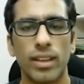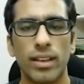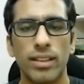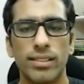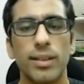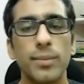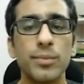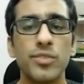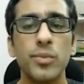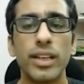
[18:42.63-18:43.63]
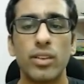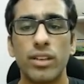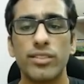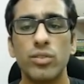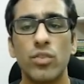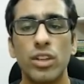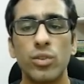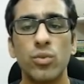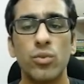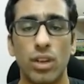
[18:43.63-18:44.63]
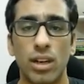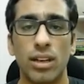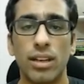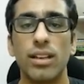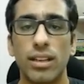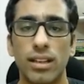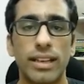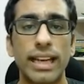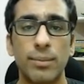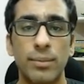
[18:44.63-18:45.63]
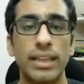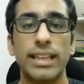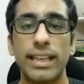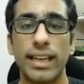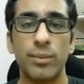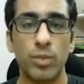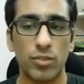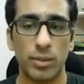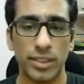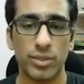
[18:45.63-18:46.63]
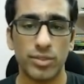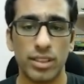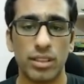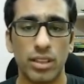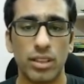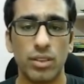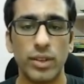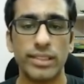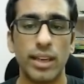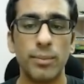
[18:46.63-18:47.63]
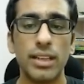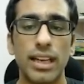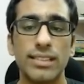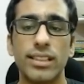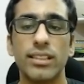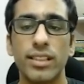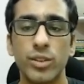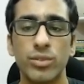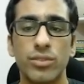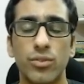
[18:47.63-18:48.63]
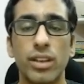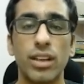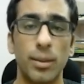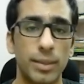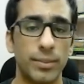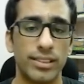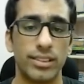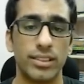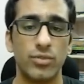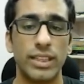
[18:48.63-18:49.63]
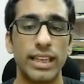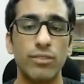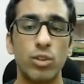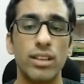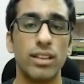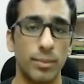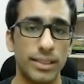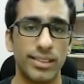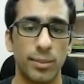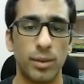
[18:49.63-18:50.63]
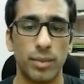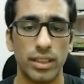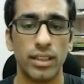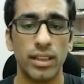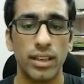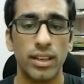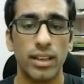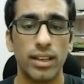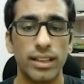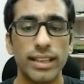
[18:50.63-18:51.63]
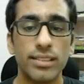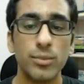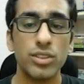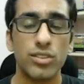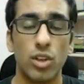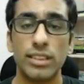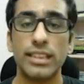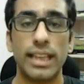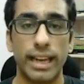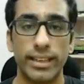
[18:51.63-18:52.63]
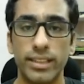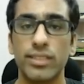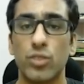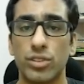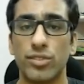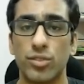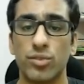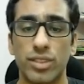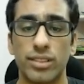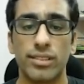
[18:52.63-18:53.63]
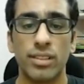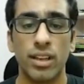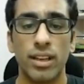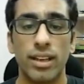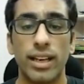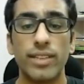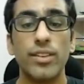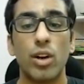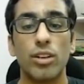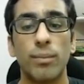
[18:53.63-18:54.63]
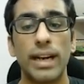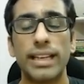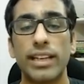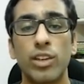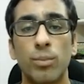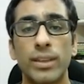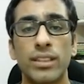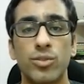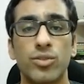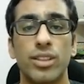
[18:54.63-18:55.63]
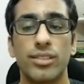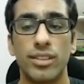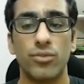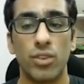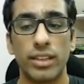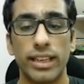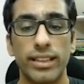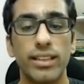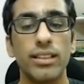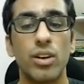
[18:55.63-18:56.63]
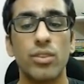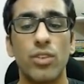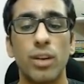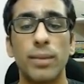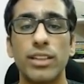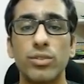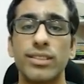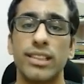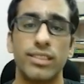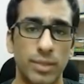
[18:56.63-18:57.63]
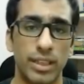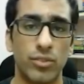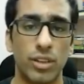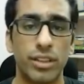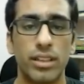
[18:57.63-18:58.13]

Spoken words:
Sometimes we might also want to get multi-line input from the user. For example, asking the user for a commit message when they invoke the commit subcommand. Click supports launching editors for this use case. It will automatically open the user's default editor or fall back to a sensible default.